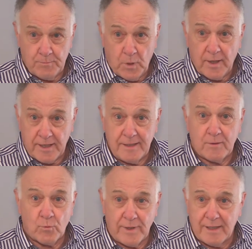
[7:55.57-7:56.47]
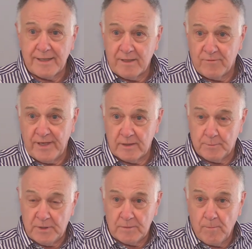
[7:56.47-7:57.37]
parking readily
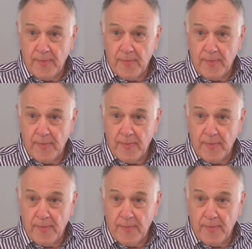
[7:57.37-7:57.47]
available.